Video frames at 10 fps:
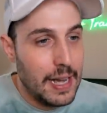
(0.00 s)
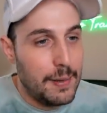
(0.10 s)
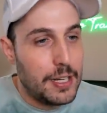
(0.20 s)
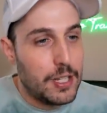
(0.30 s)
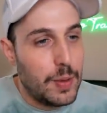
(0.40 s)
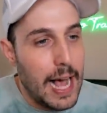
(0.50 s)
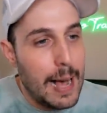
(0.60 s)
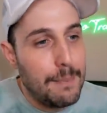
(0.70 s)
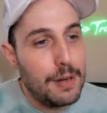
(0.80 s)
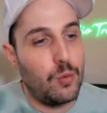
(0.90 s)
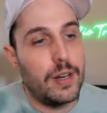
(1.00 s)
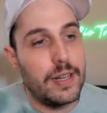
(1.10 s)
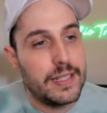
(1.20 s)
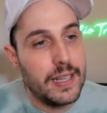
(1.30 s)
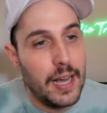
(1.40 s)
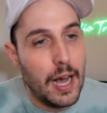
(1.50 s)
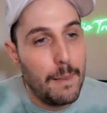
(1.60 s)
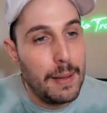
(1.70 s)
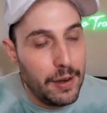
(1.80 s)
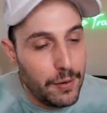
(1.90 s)
Because what happened was,
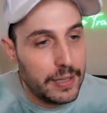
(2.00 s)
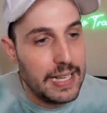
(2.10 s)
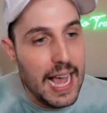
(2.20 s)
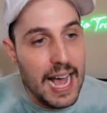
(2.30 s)
apparently